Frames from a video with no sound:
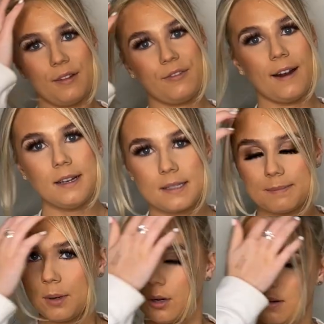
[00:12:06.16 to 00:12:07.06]
friends
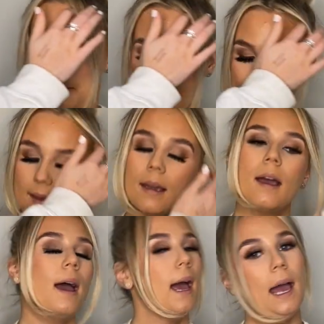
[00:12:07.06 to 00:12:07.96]
bought me
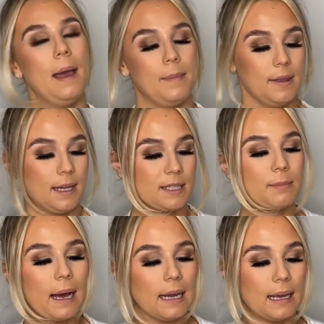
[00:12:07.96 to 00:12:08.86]
this
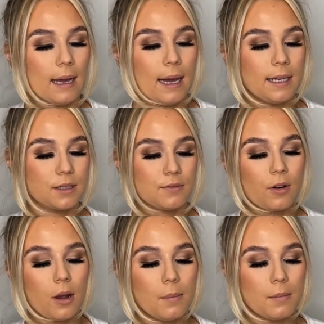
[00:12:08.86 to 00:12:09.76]
palette, and it's
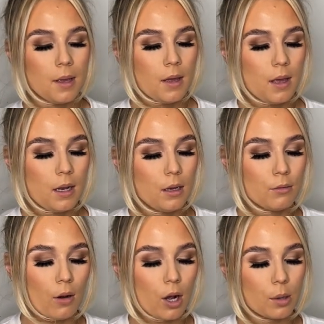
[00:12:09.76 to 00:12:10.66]
from Le
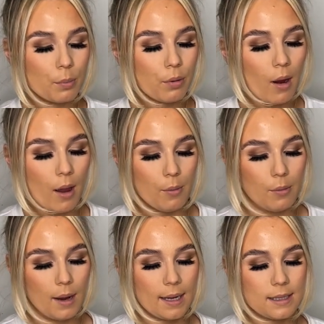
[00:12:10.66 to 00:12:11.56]
Roc Pro,
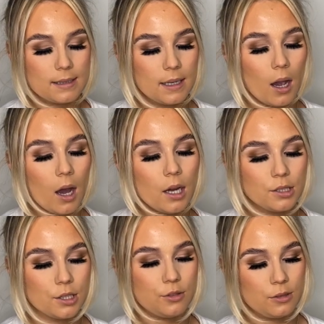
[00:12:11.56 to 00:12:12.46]
and it's the
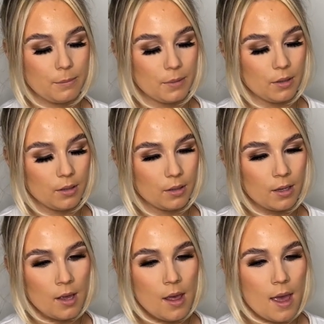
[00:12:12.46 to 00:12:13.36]
artistry book,
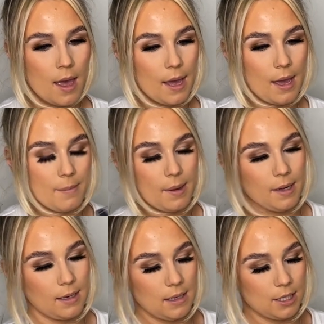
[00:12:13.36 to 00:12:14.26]
and
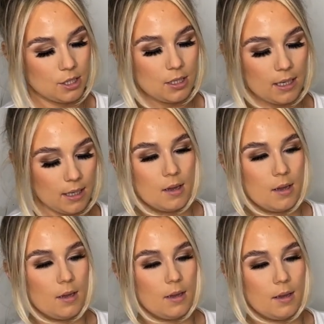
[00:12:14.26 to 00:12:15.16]
it literally,
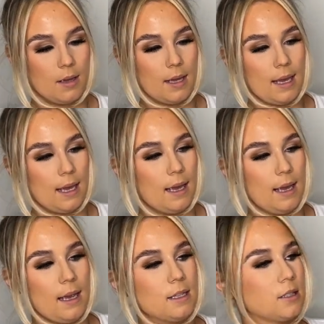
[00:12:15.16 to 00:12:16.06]

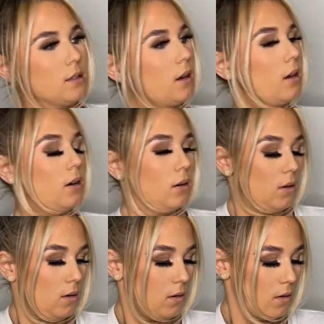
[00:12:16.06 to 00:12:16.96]
it's,
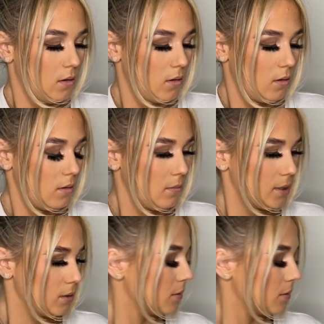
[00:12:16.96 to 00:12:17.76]
oh my god, that